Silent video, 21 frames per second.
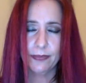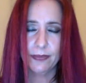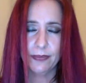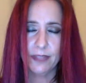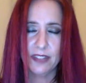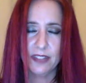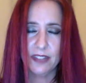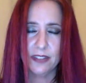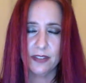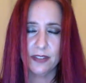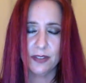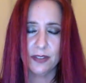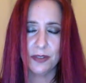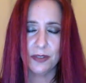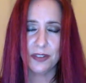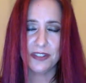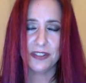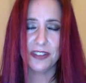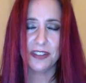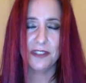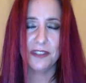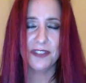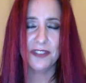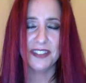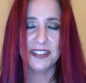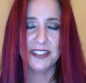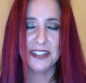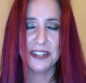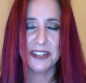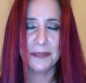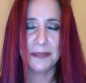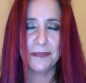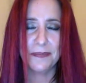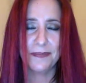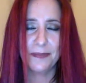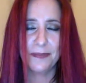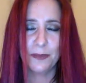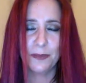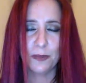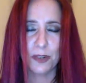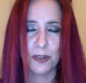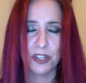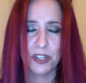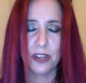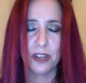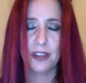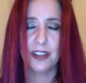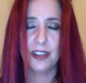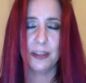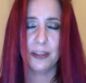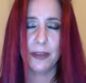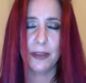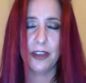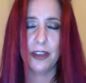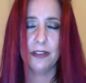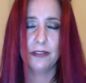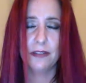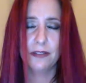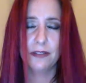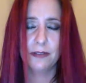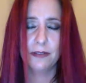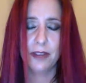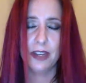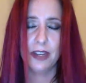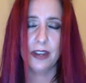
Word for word: This is your self-esteem we're talking about right